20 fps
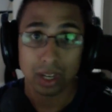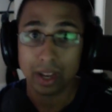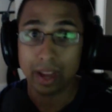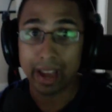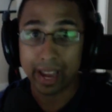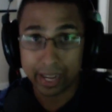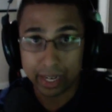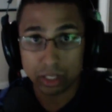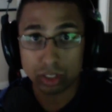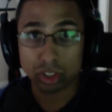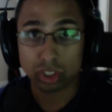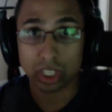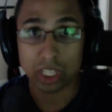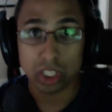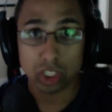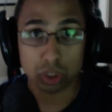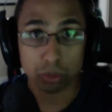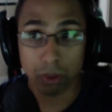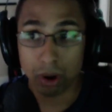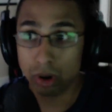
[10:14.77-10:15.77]
in
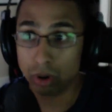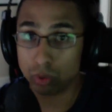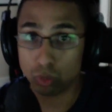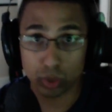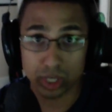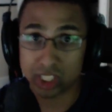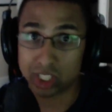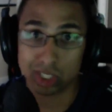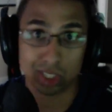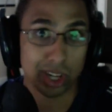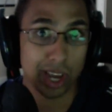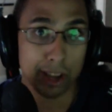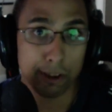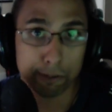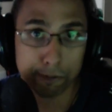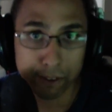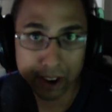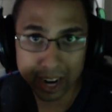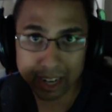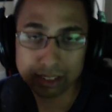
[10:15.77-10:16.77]
siege mode, which is a
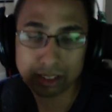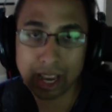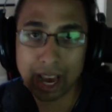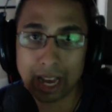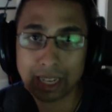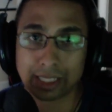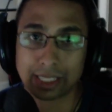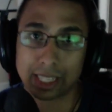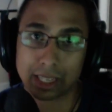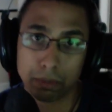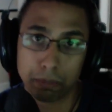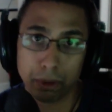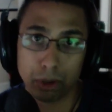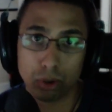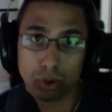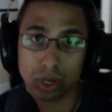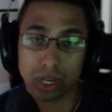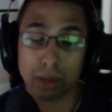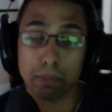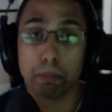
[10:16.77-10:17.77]
fantastic
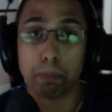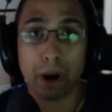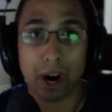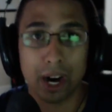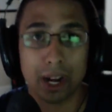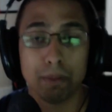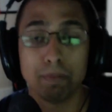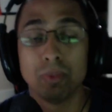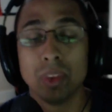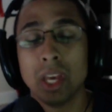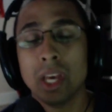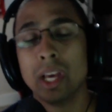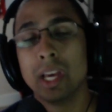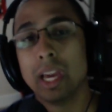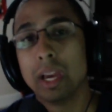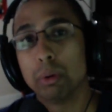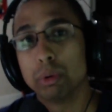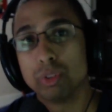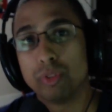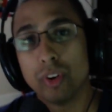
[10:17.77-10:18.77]
ability, but it
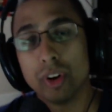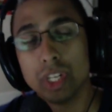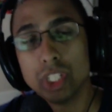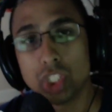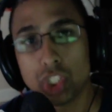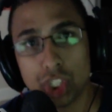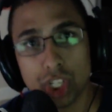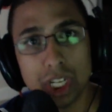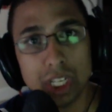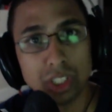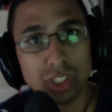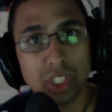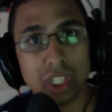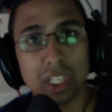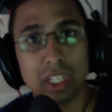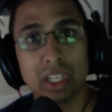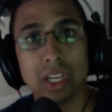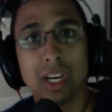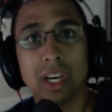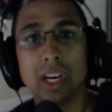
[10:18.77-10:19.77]
was very
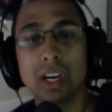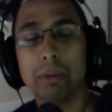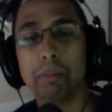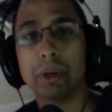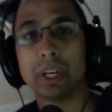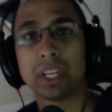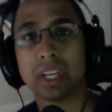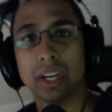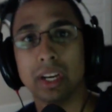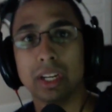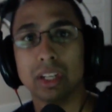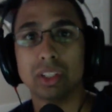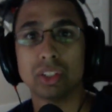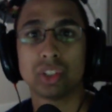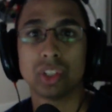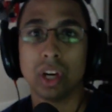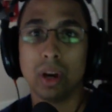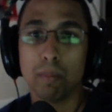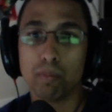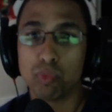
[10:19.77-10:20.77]
cheesy because
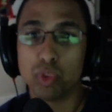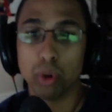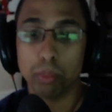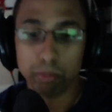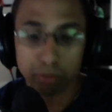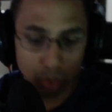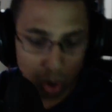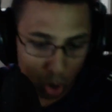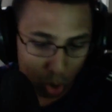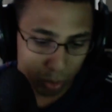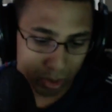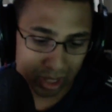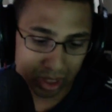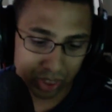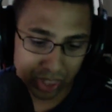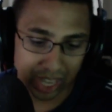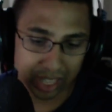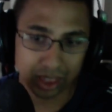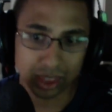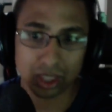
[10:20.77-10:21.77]
the moment
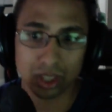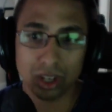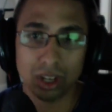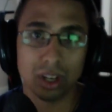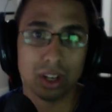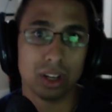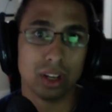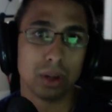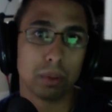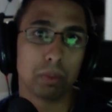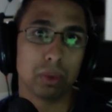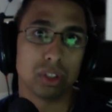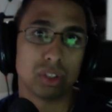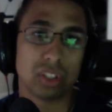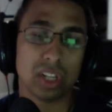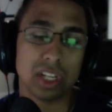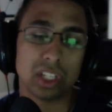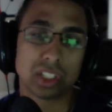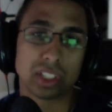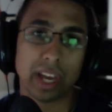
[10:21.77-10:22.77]
that the
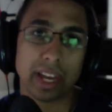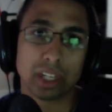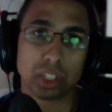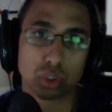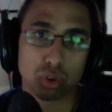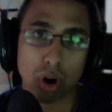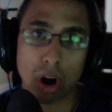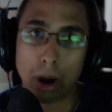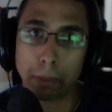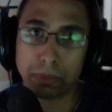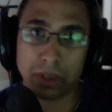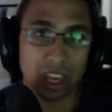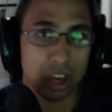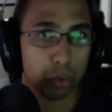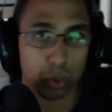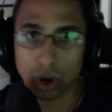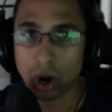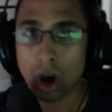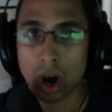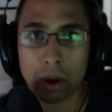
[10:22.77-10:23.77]
siege tank dropped, it
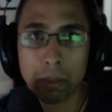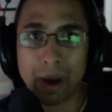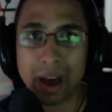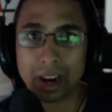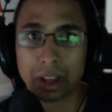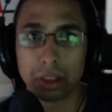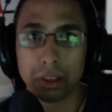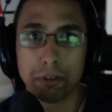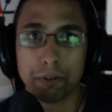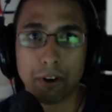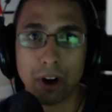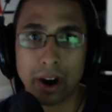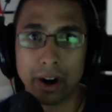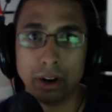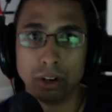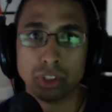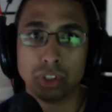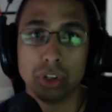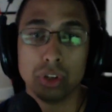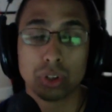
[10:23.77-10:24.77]
would automatically fire.
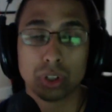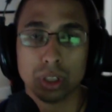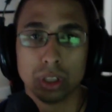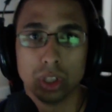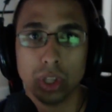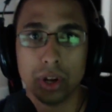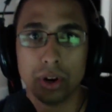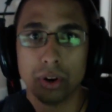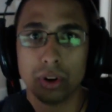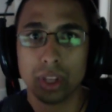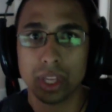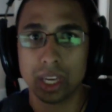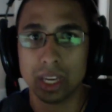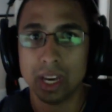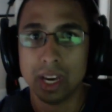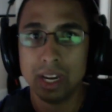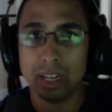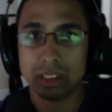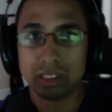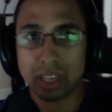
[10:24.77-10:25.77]
So you could literally
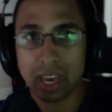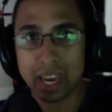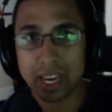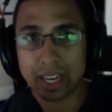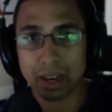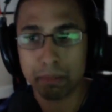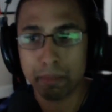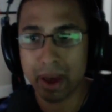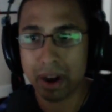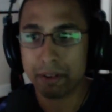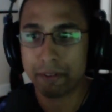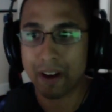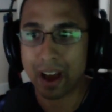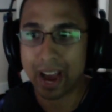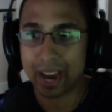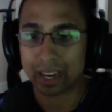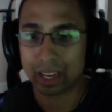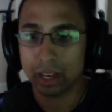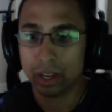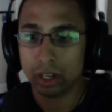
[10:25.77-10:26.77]
take a
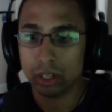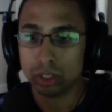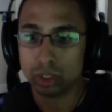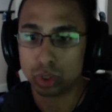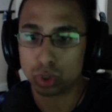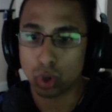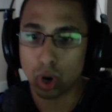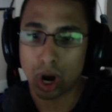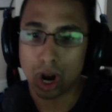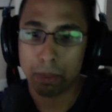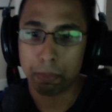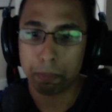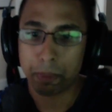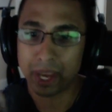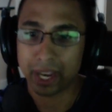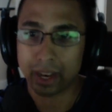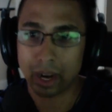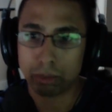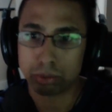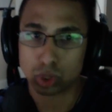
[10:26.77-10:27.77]
medevac, drop,
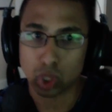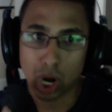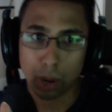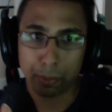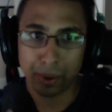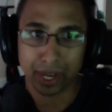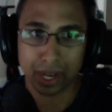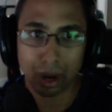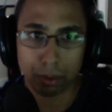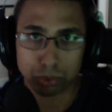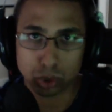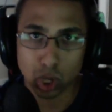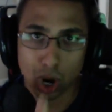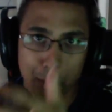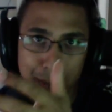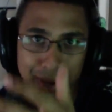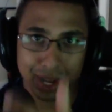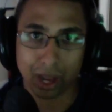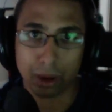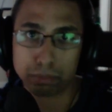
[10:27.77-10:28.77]
pick up, drop, pick up, drop,
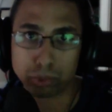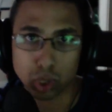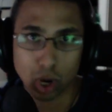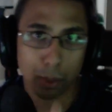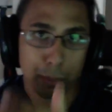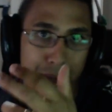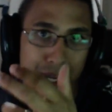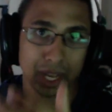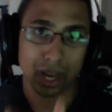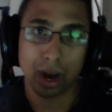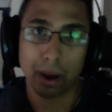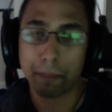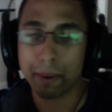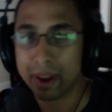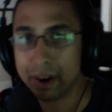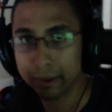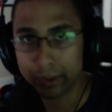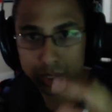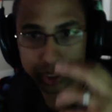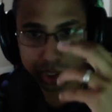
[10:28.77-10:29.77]
pick up, drop, pick up, and it
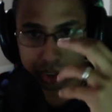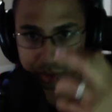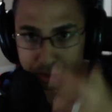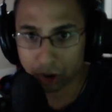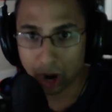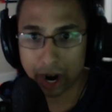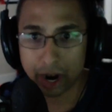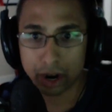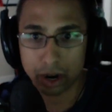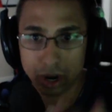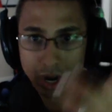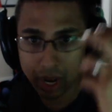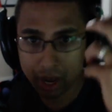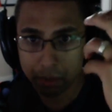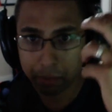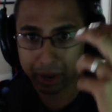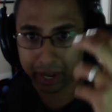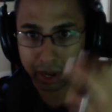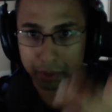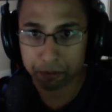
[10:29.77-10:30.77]
would just fire,
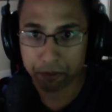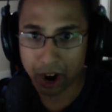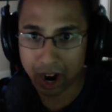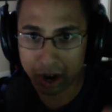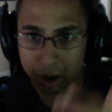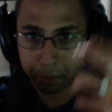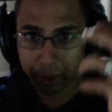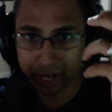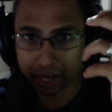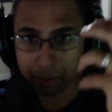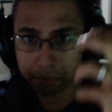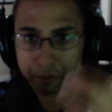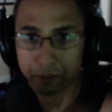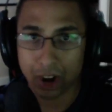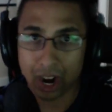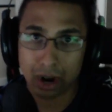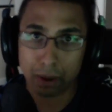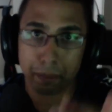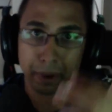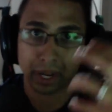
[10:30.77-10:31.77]
pick up, fire, pick up,
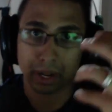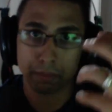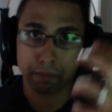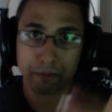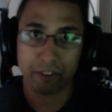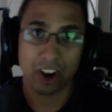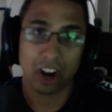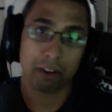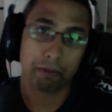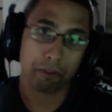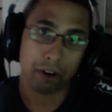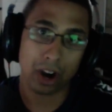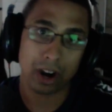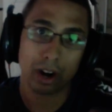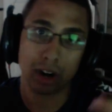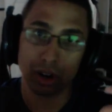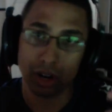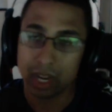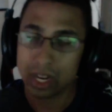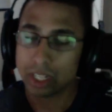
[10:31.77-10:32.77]
fire, pick up,
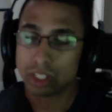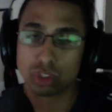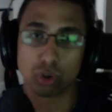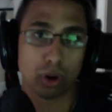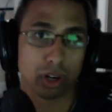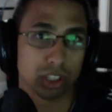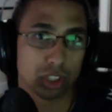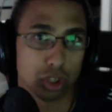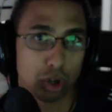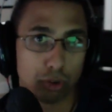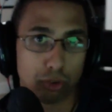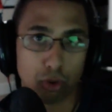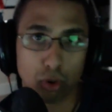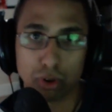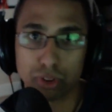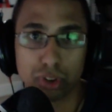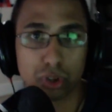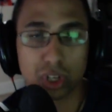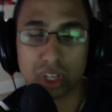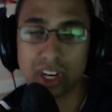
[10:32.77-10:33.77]
fire, so on and so forth.
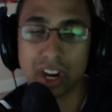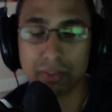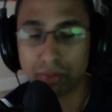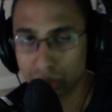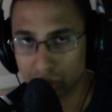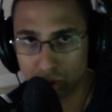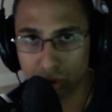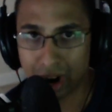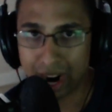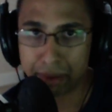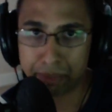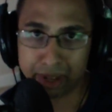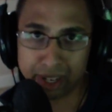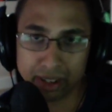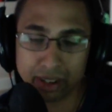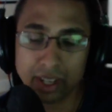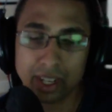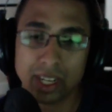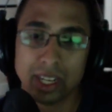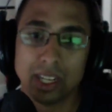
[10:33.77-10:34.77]
You can never grab it.
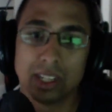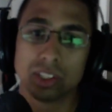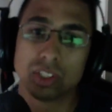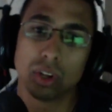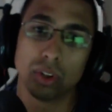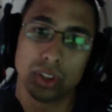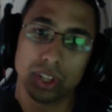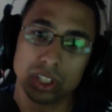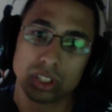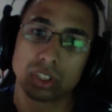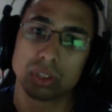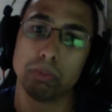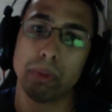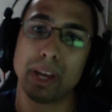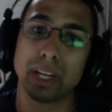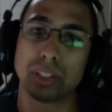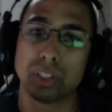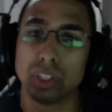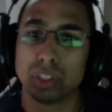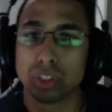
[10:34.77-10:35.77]
So this
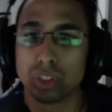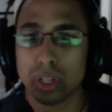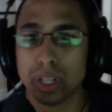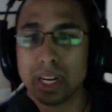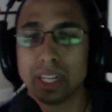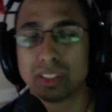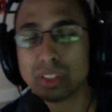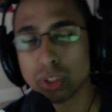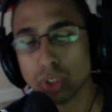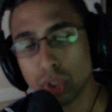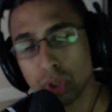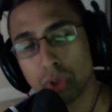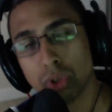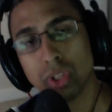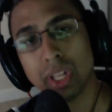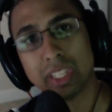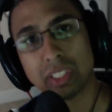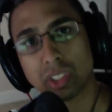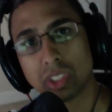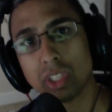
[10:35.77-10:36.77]
makes it so that it's a little
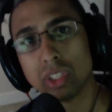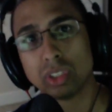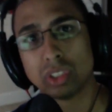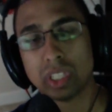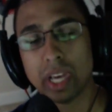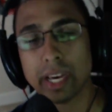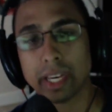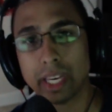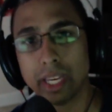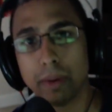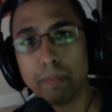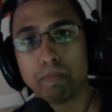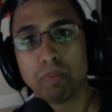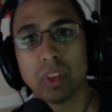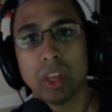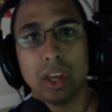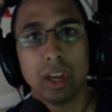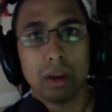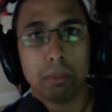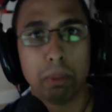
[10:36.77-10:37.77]
less than a second,
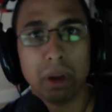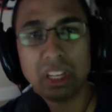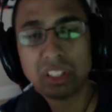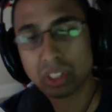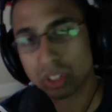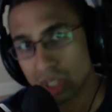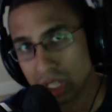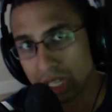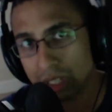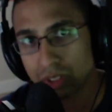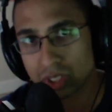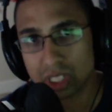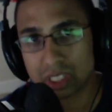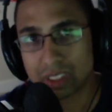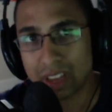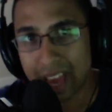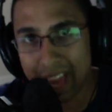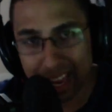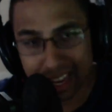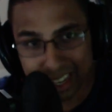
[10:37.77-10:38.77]
basically gives the
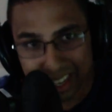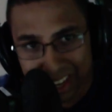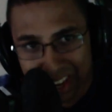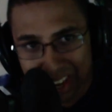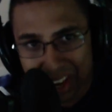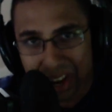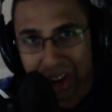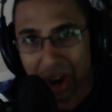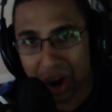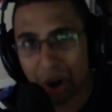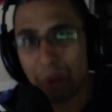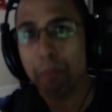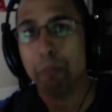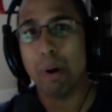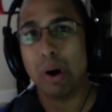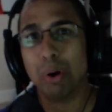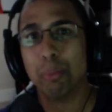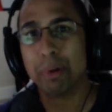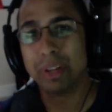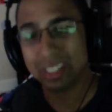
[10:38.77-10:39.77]
tank a
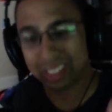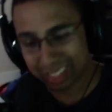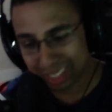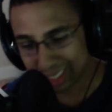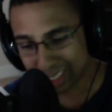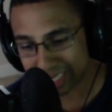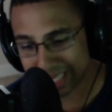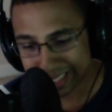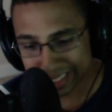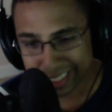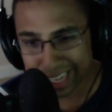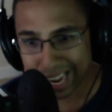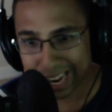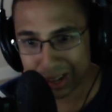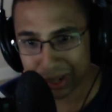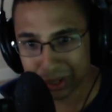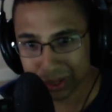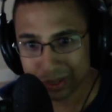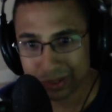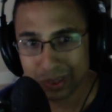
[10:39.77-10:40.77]
moment to sit
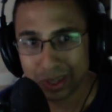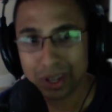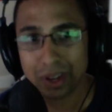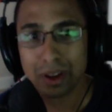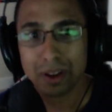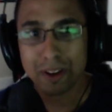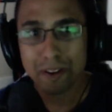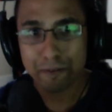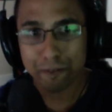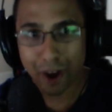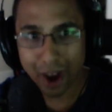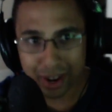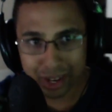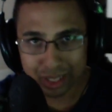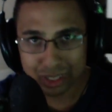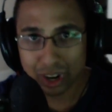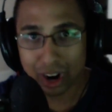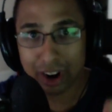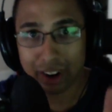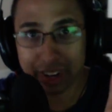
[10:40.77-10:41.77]
down, find a
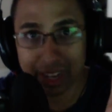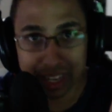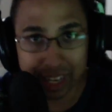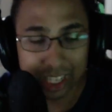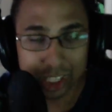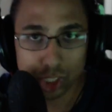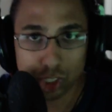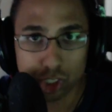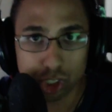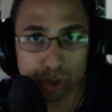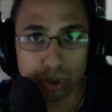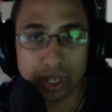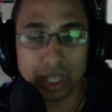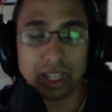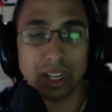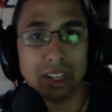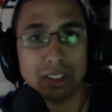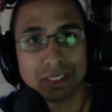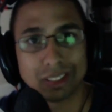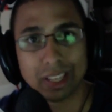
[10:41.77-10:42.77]
target, and shoot it
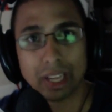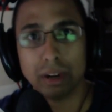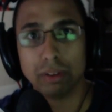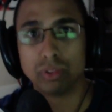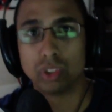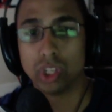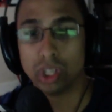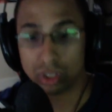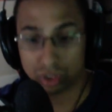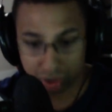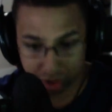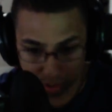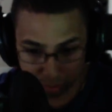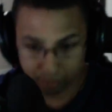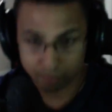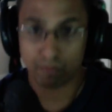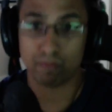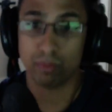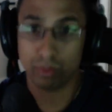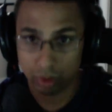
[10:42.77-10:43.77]
instead of just
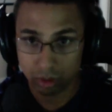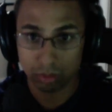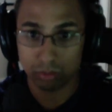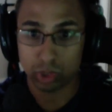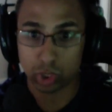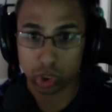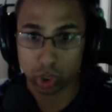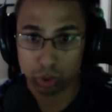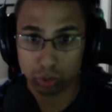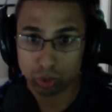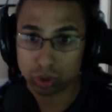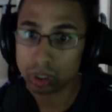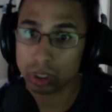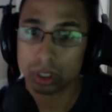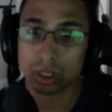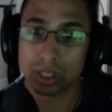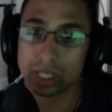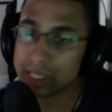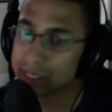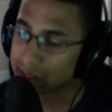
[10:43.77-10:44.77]
shoot.
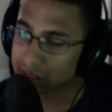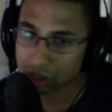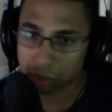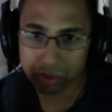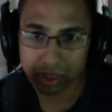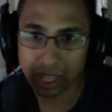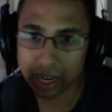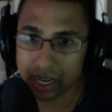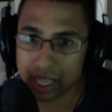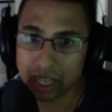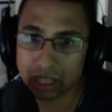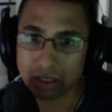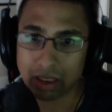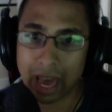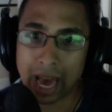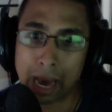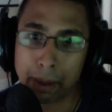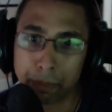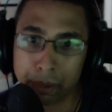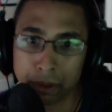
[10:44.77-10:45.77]
Something that needed to
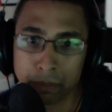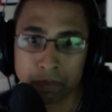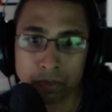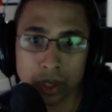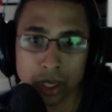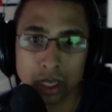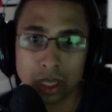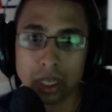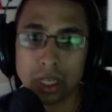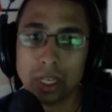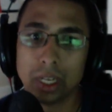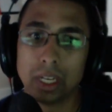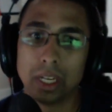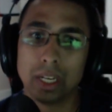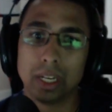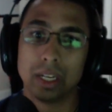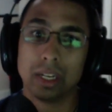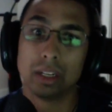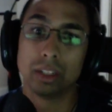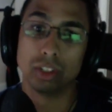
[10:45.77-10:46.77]
happen.
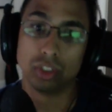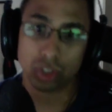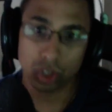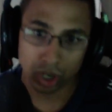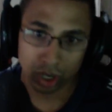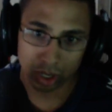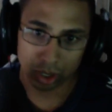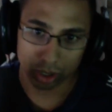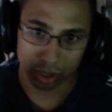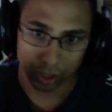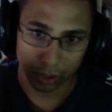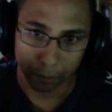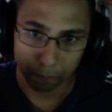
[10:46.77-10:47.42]
Zerg.